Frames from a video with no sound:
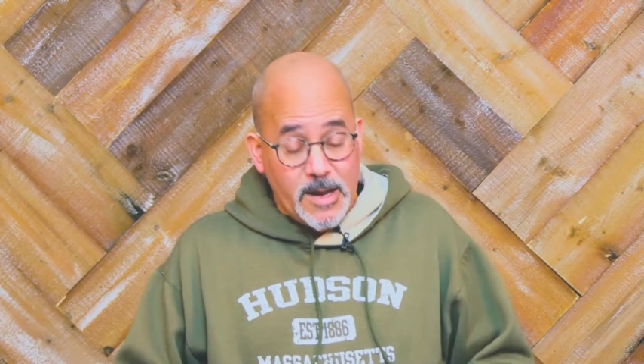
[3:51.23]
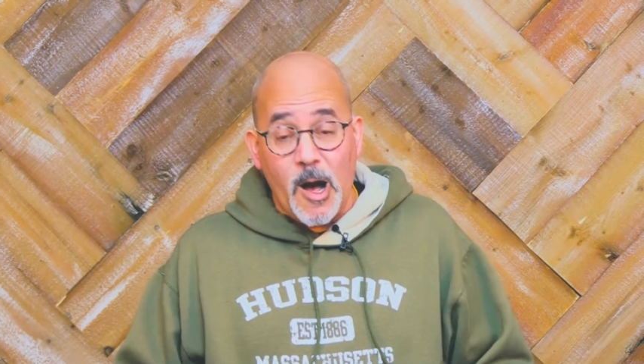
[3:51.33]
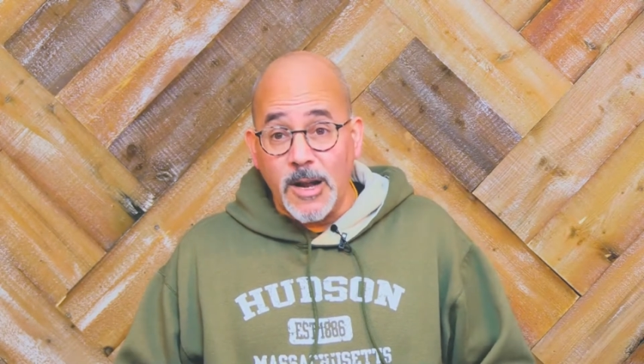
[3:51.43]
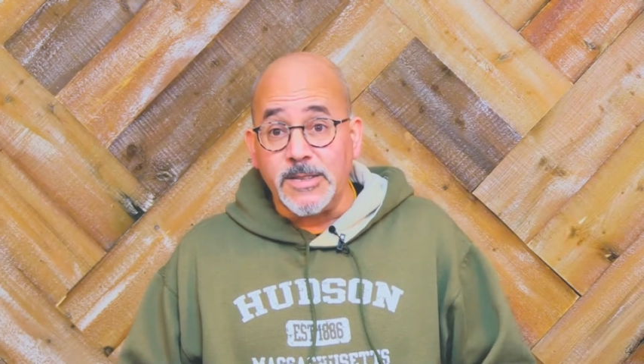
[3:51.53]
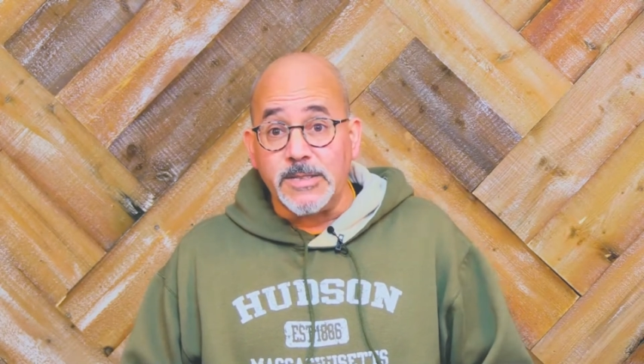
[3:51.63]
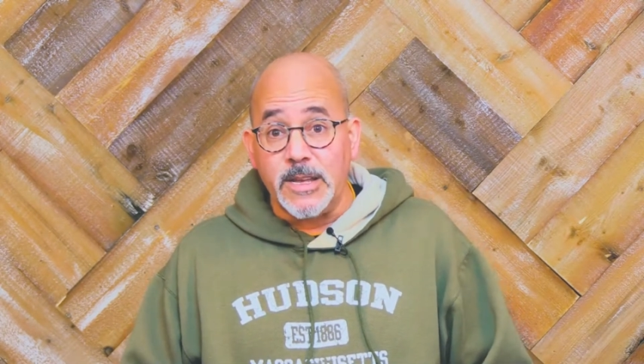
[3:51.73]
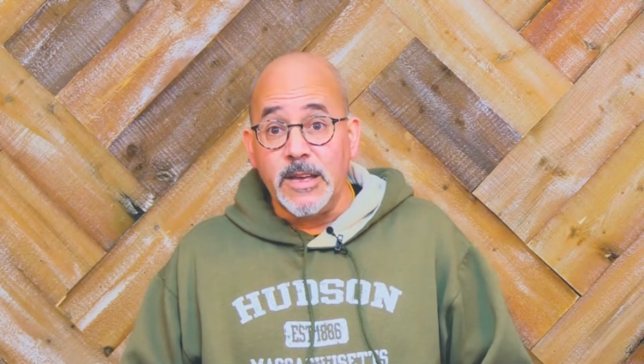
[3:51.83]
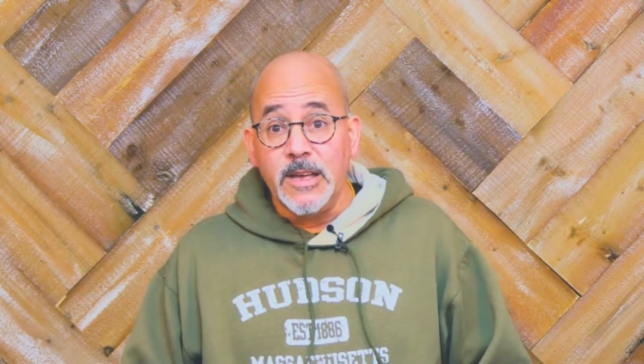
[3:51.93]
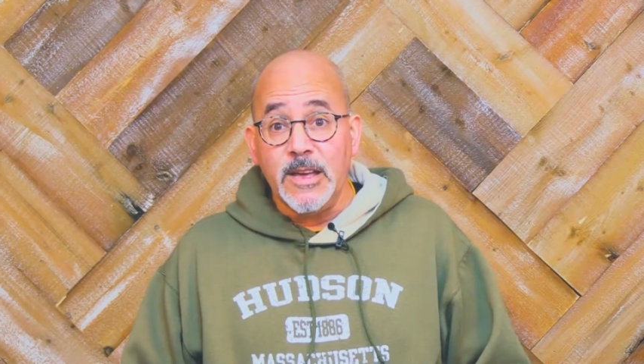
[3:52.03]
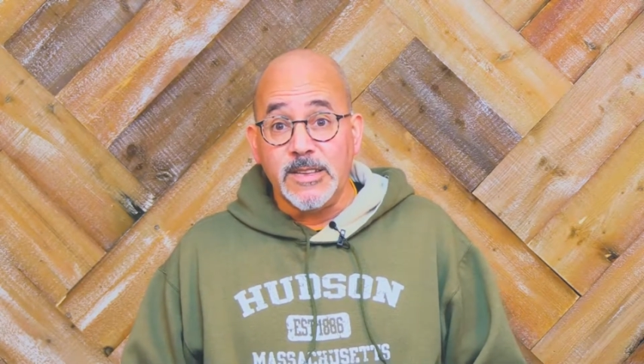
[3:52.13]

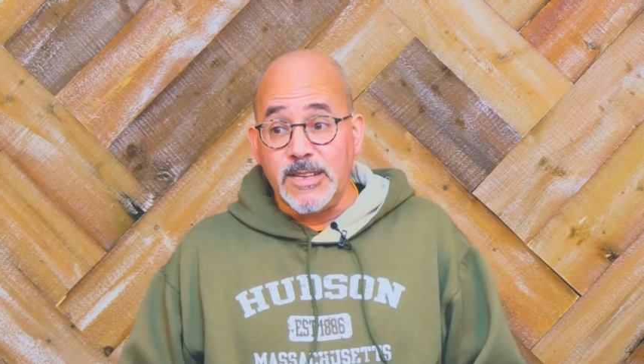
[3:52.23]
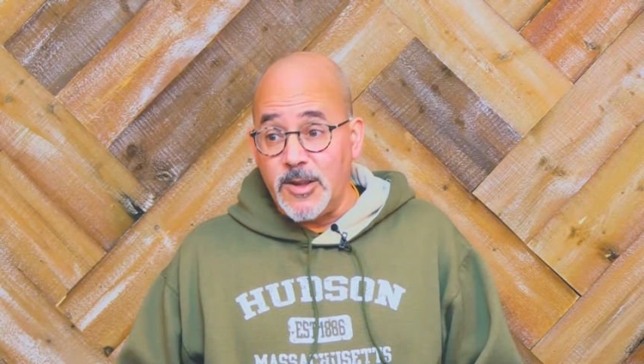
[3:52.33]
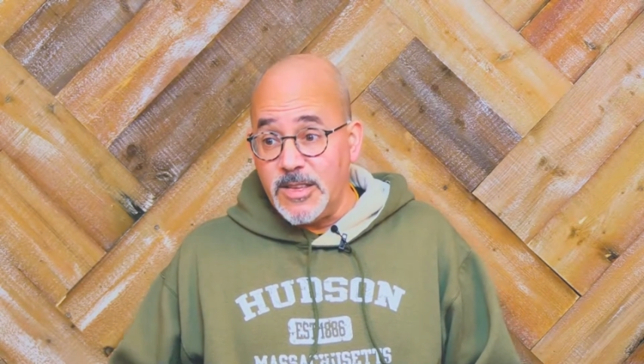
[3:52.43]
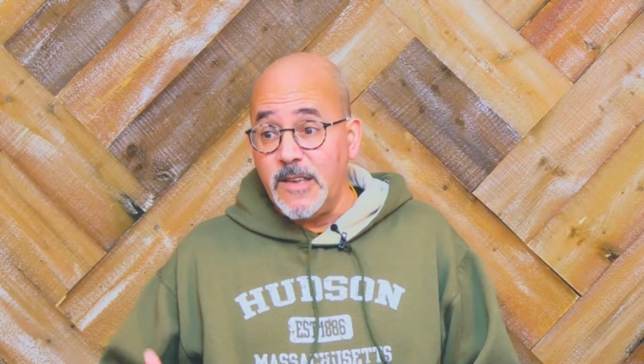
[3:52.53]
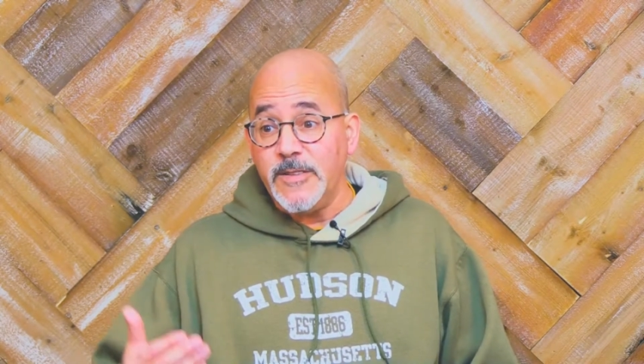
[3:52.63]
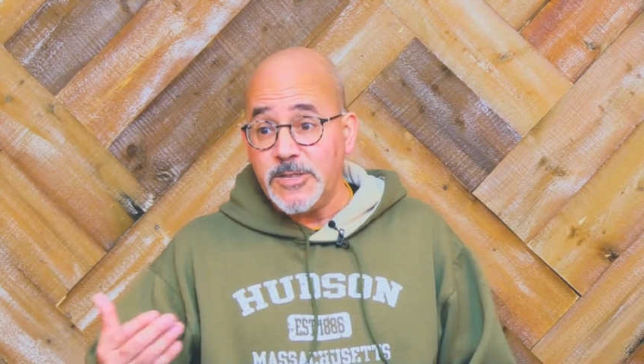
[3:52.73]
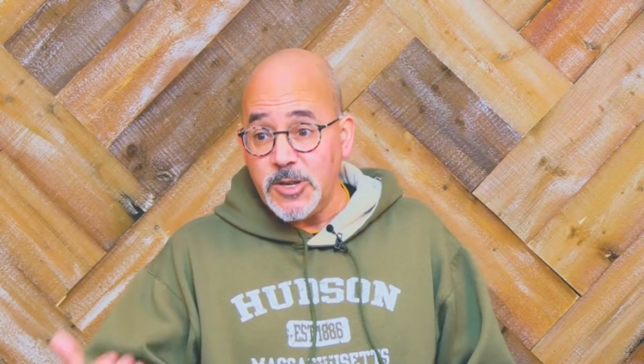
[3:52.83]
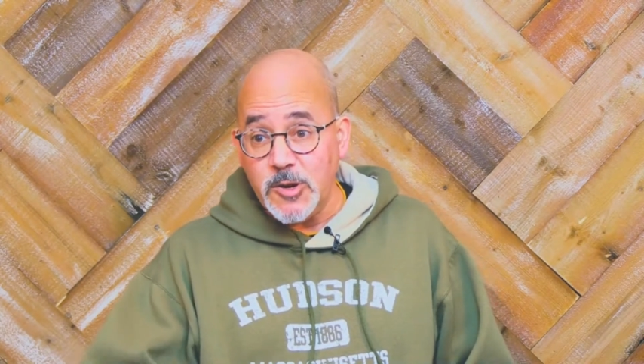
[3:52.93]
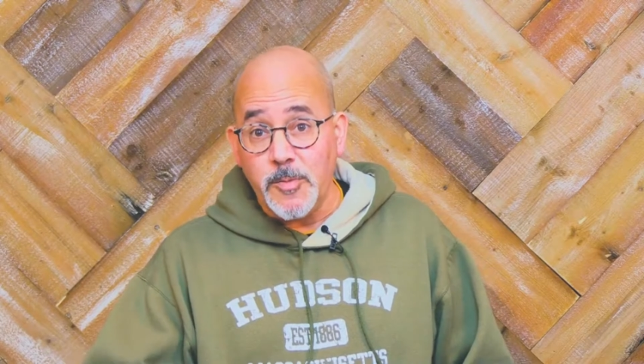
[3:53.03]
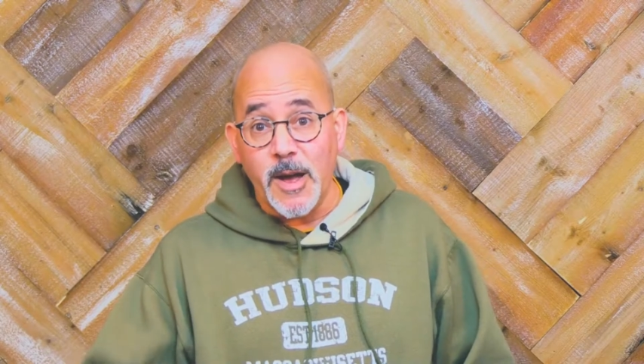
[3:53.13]
honestly is not only given to
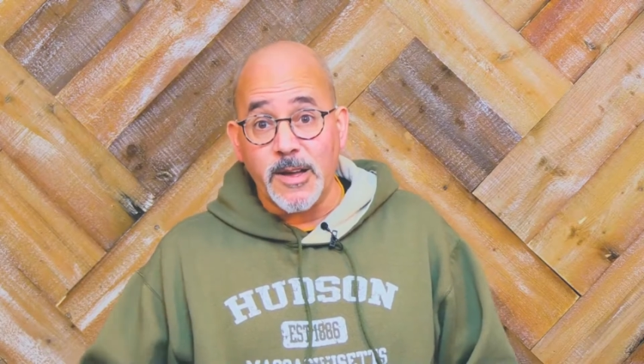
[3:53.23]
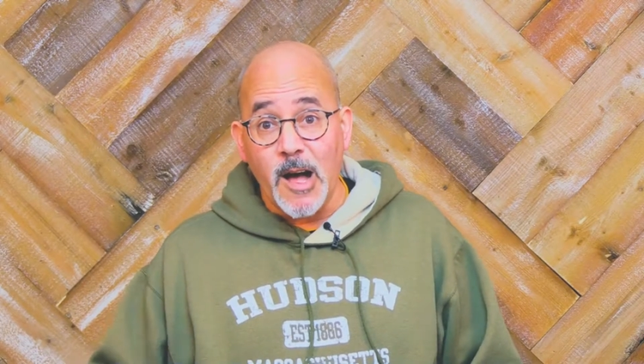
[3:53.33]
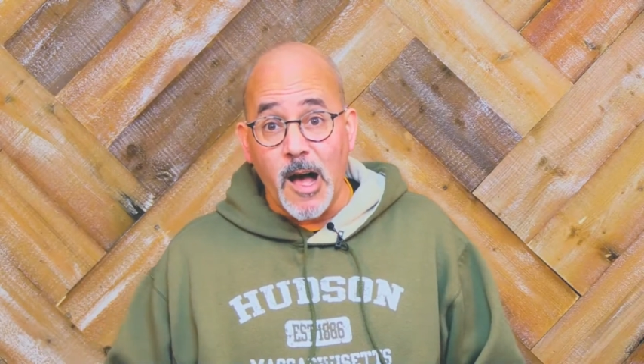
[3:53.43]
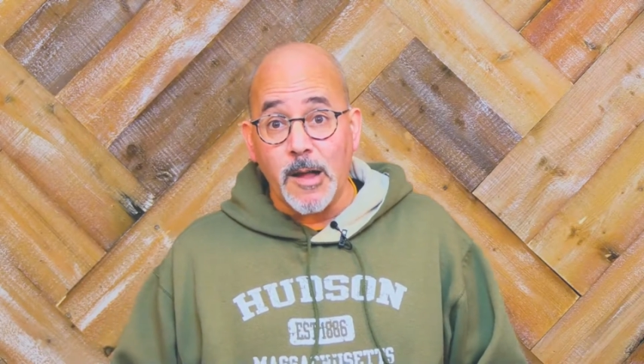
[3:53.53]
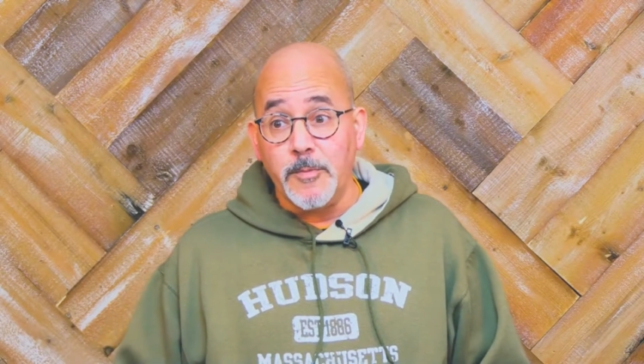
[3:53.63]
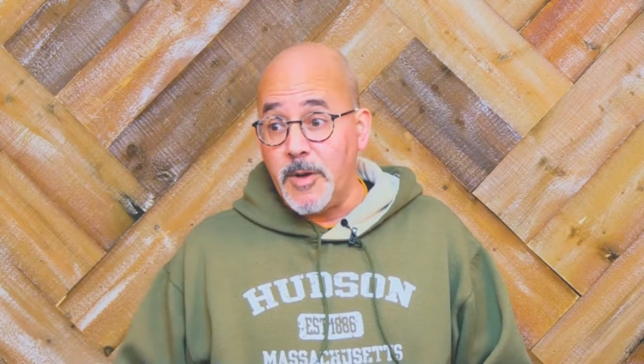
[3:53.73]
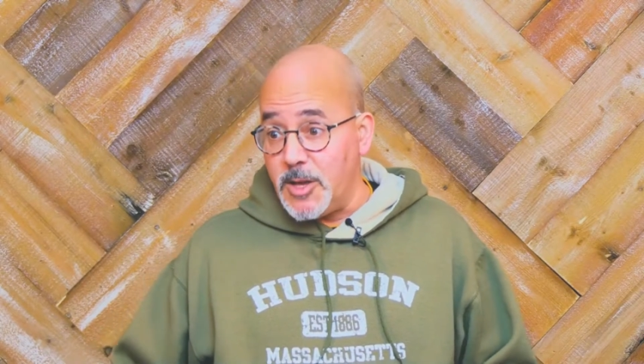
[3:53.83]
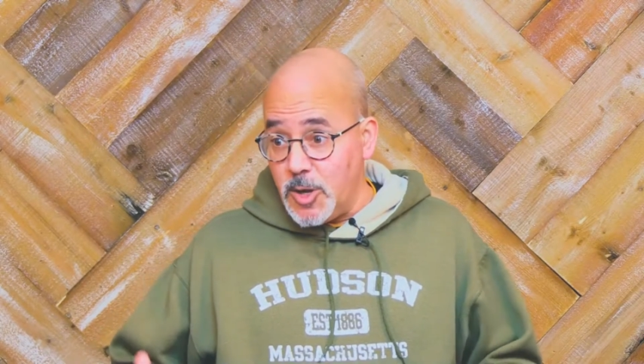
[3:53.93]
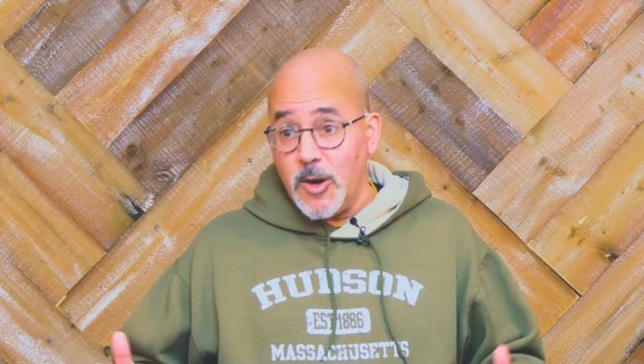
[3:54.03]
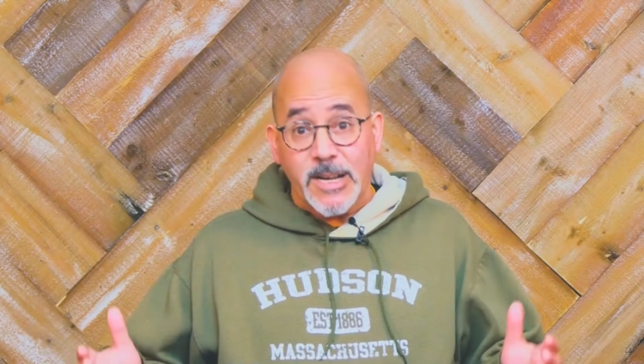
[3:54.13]
you by God,
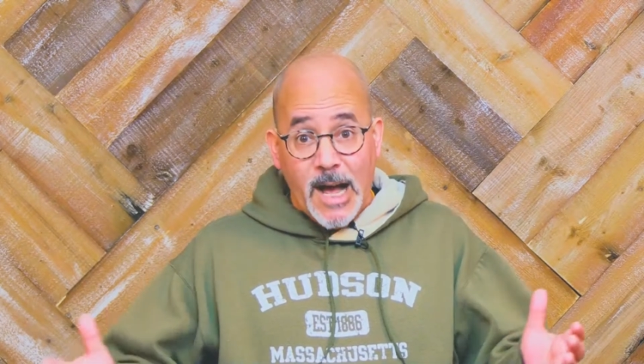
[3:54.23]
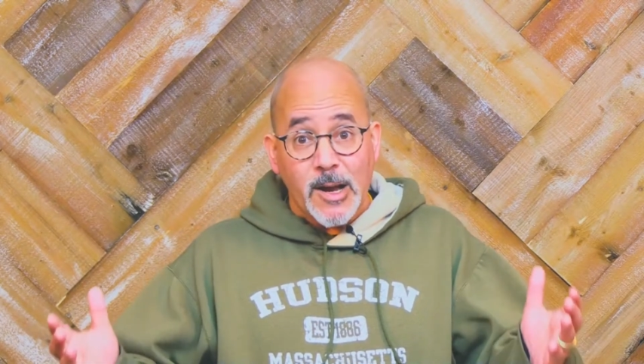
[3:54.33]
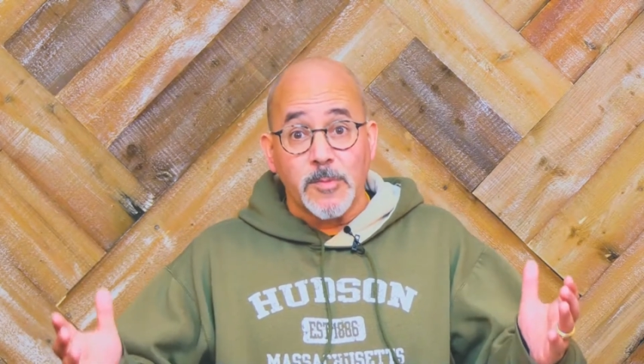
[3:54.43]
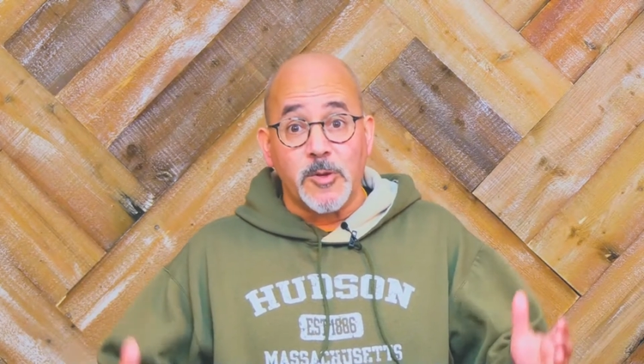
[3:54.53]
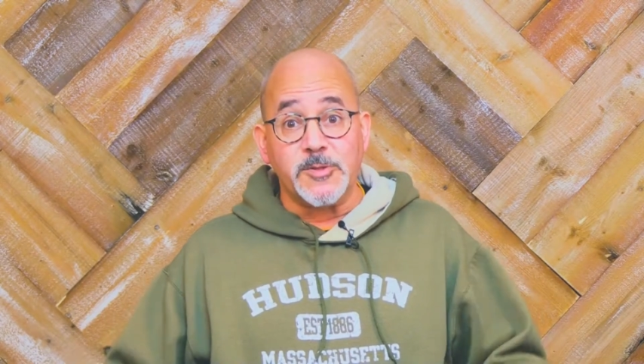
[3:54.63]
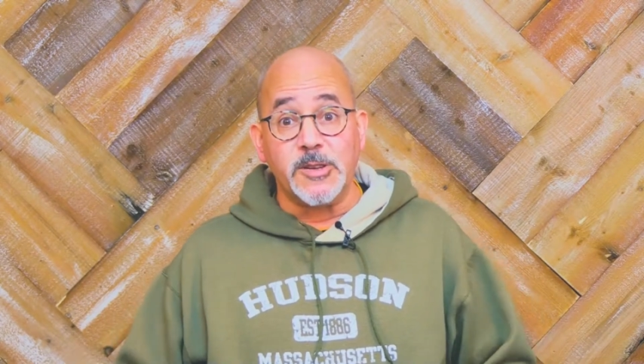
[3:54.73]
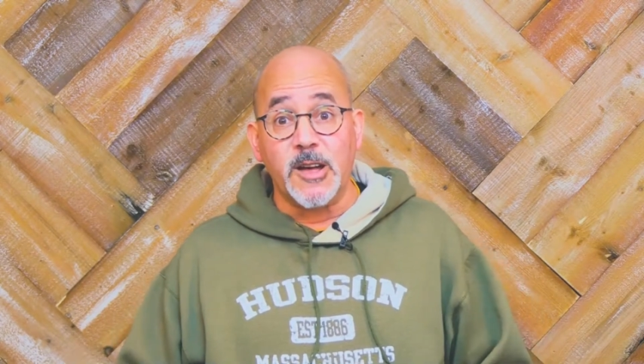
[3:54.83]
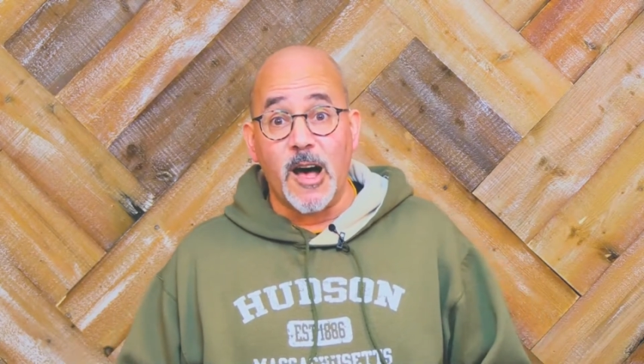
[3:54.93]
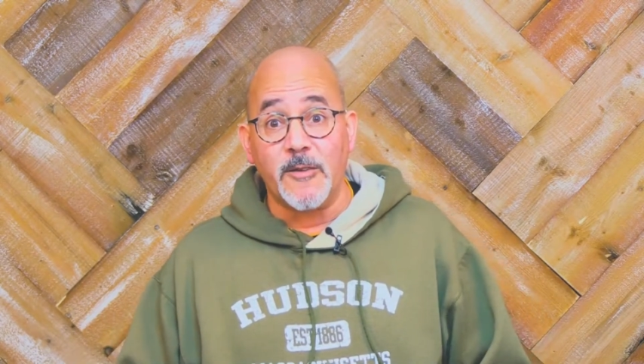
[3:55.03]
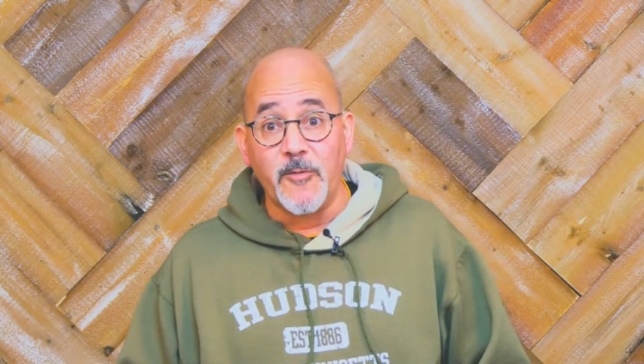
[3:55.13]
but you're accountable to
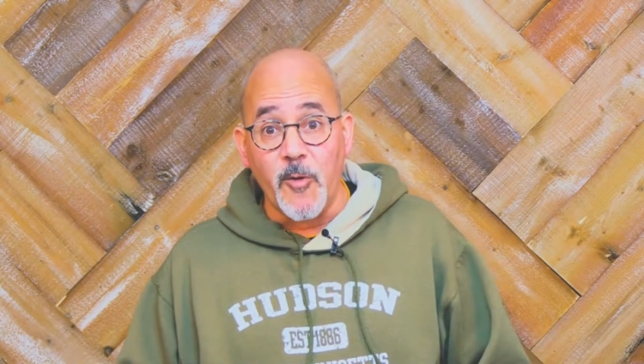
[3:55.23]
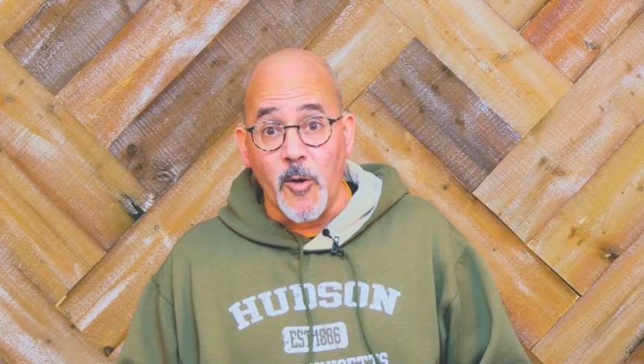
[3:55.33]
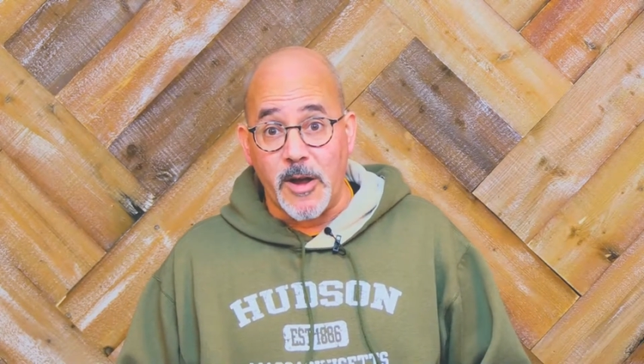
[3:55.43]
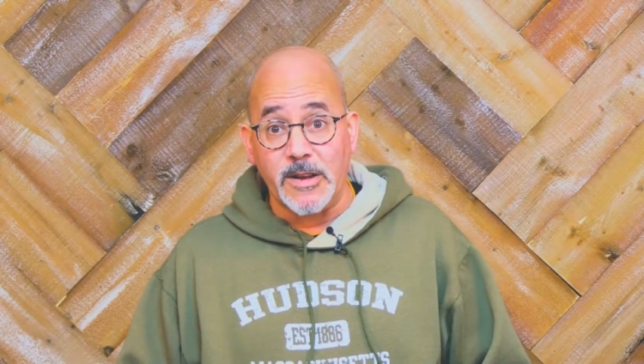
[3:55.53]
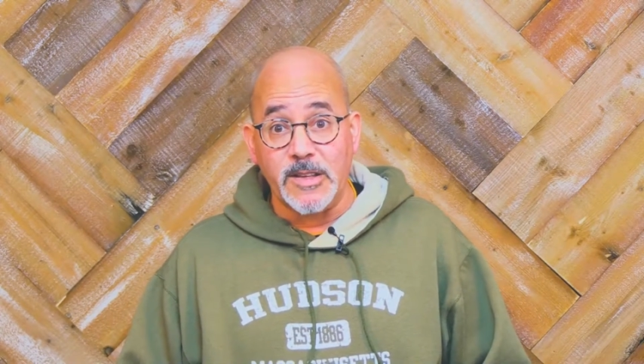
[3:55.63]
God for it.